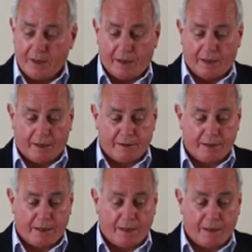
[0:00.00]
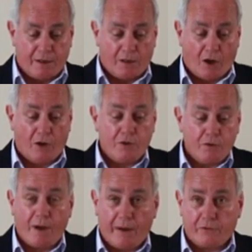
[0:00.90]
And all you
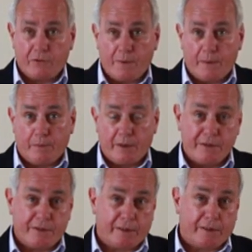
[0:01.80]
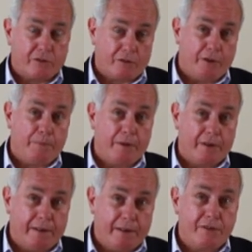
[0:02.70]
have to remember is that the
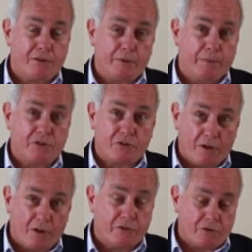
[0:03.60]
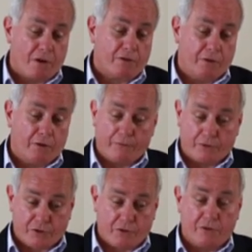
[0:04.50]
tripod needs to be strong enough or
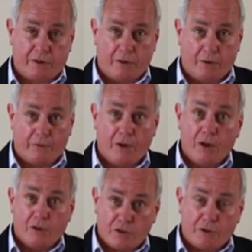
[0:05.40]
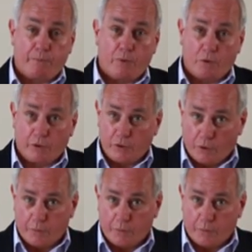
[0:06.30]
sturdy enough to support your